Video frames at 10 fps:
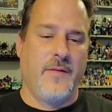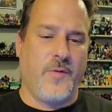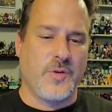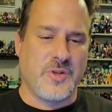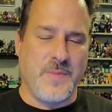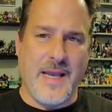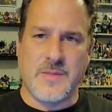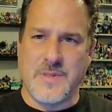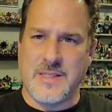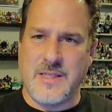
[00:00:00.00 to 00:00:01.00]
Fortress
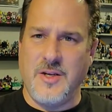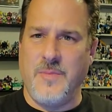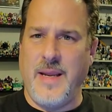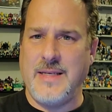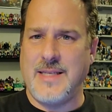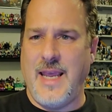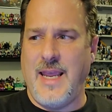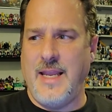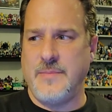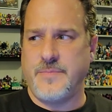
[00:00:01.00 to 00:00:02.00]
Maximus still
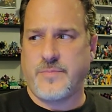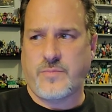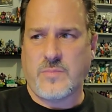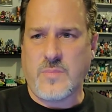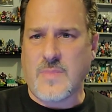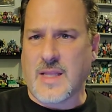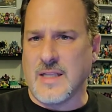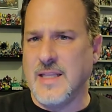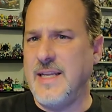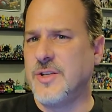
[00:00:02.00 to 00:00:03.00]
maintained
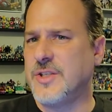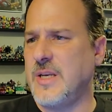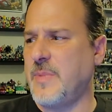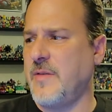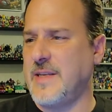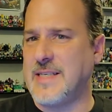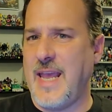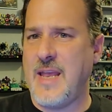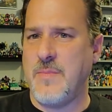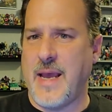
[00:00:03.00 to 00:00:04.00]
leadership of his
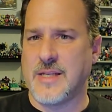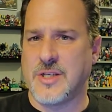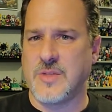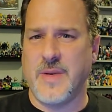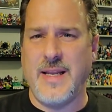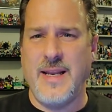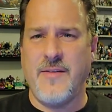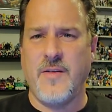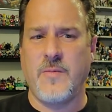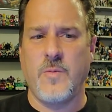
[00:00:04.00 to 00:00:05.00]
headmasters, but he
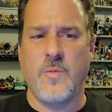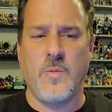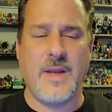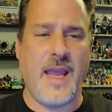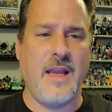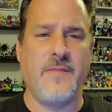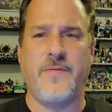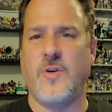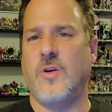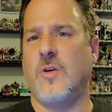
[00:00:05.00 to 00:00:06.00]
never gained
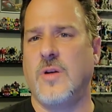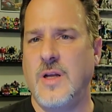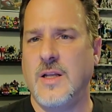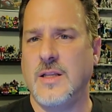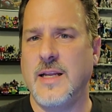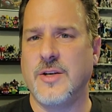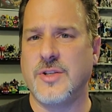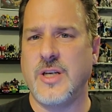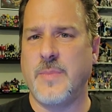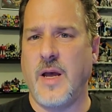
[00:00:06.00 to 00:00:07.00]
full
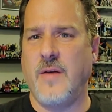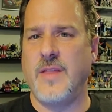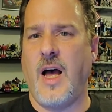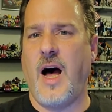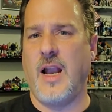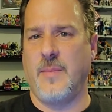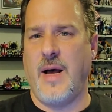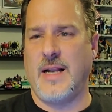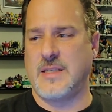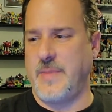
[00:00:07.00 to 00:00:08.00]
leadership of the
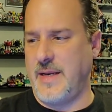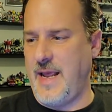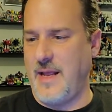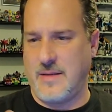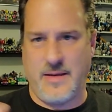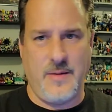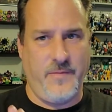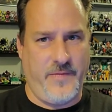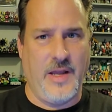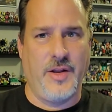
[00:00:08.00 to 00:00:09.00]
Autobots. I mean, that
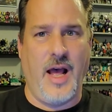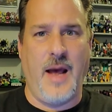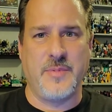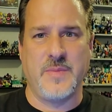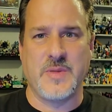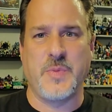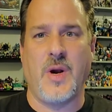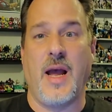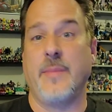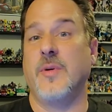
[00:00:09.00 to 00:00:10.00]
fell to Optimus
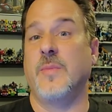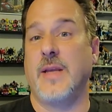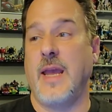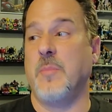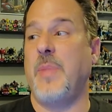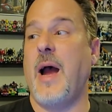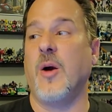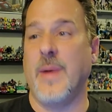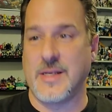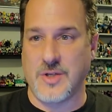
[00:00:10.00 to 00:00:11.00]
Prime, who became
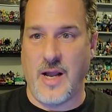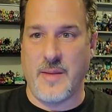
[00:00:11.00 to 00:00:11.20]
Powermaster